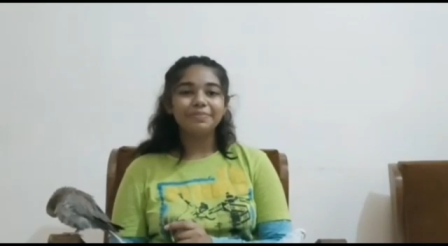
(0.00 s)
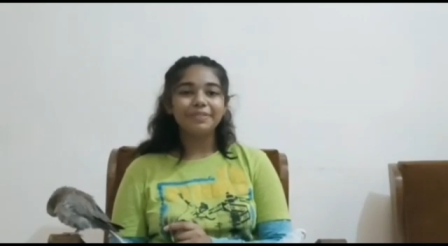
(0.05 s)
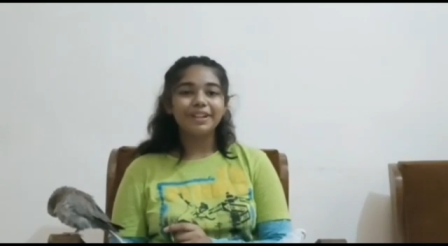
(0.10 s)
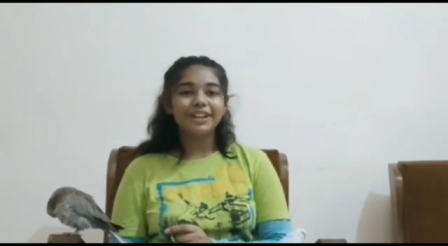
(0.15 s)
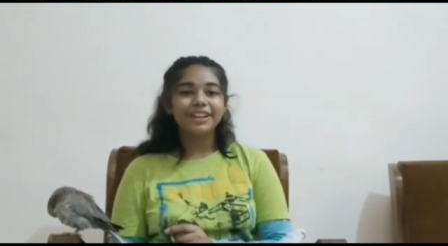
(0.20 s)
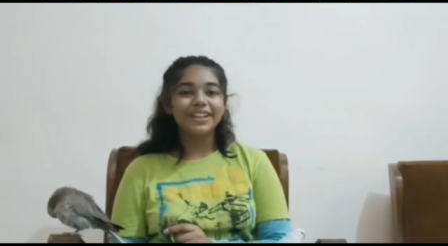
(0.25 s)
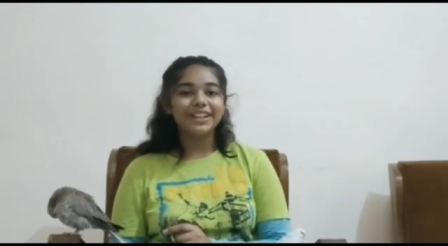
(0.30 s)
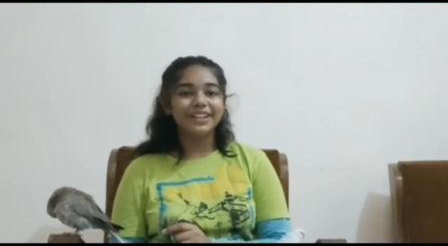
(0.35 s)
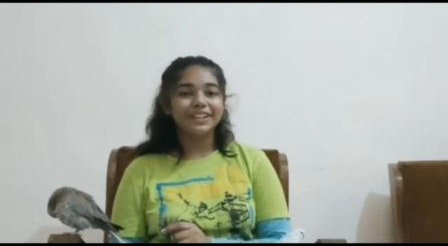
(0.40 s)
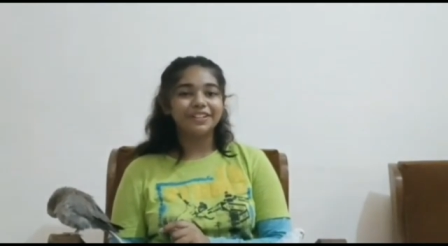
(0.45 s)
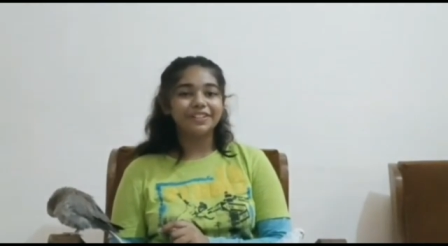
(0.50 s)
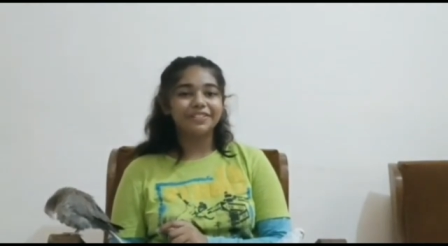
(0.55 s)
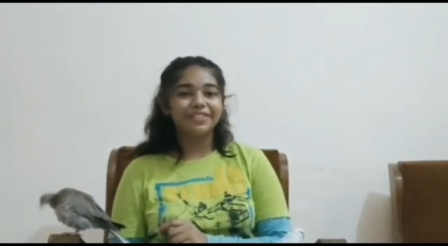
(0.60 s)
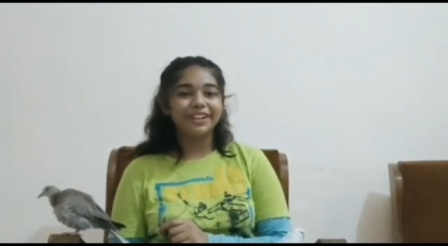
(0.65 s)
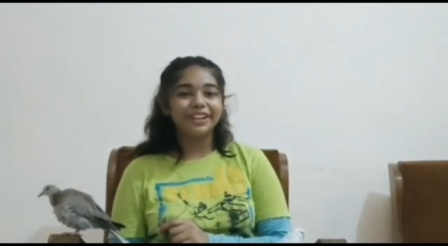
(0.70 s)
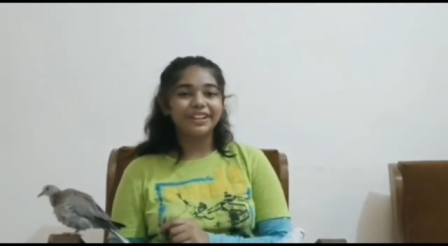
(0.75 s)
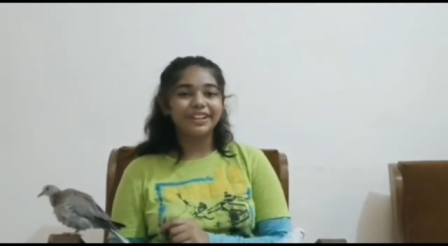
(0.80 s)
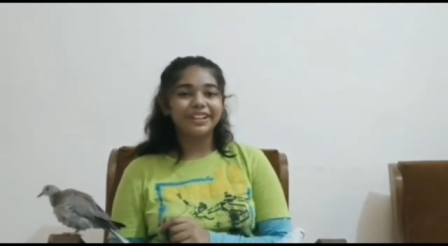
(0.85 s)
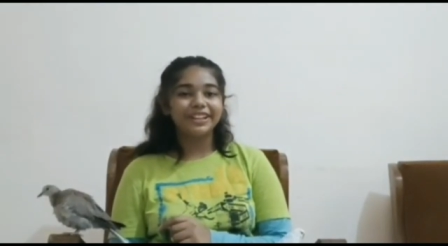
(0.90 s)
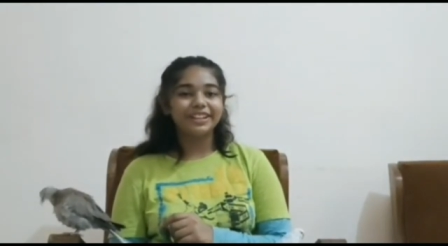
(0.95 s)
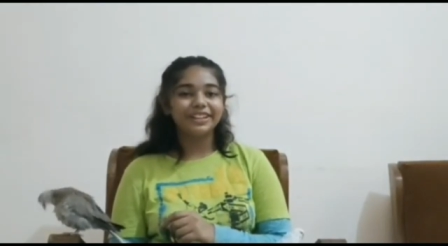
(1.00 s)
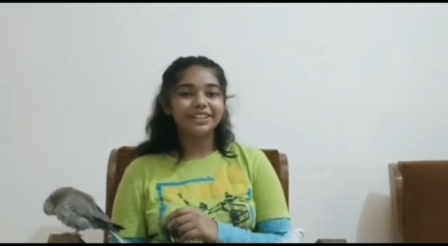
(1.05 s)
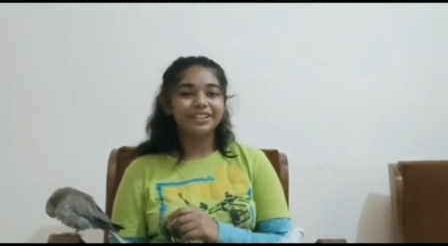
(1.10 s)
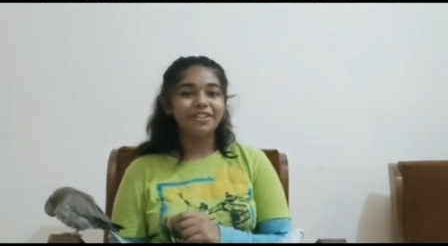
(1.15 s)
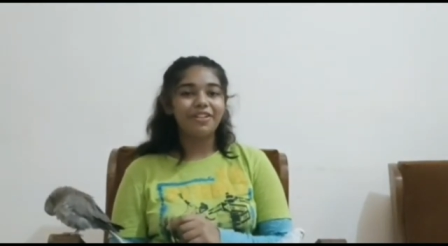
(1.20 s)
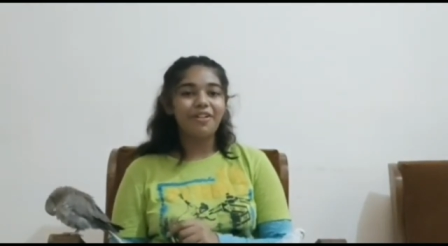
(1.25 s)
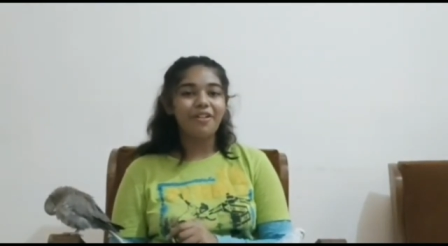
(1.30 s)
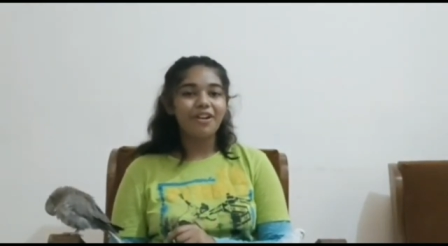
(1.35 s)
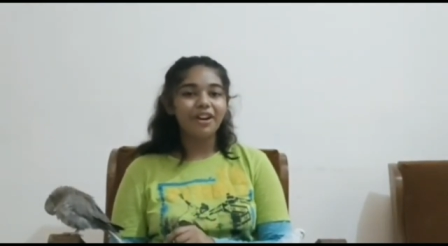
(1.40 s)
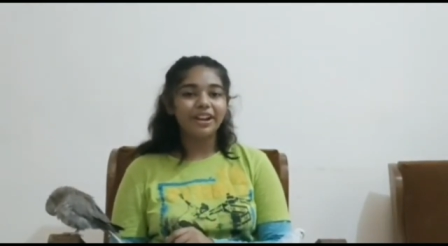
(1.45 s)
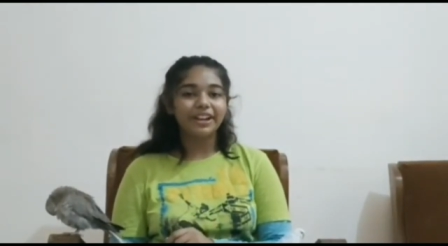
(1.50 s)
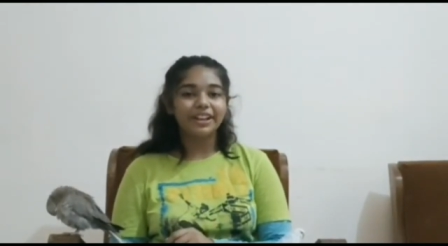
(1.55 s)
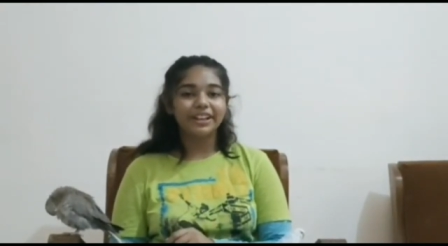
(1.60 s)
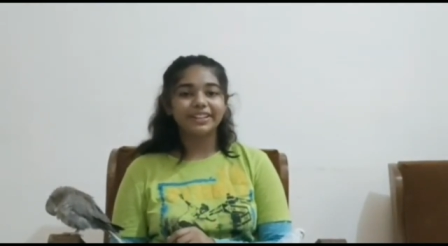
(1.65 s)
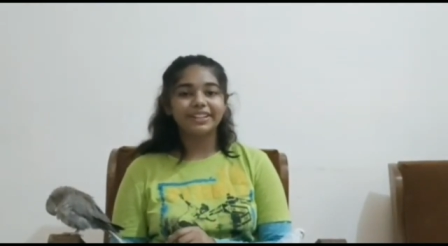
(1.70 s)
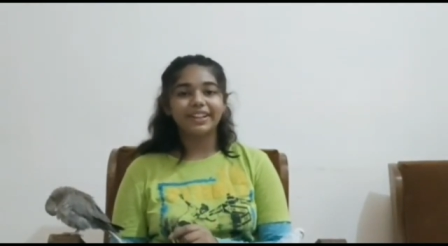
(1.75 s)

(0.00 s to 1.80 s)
money over the toys,